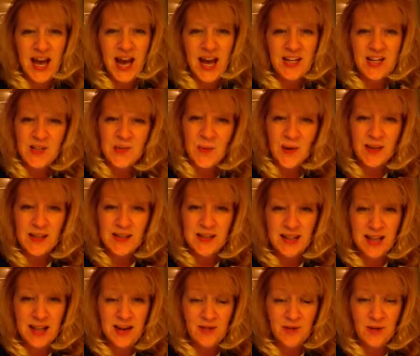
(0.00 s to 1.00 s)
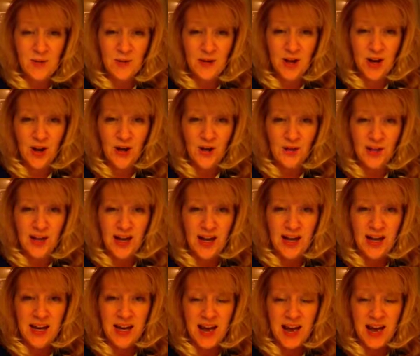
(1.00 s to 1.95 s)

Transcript: I just wanted to let everyone know that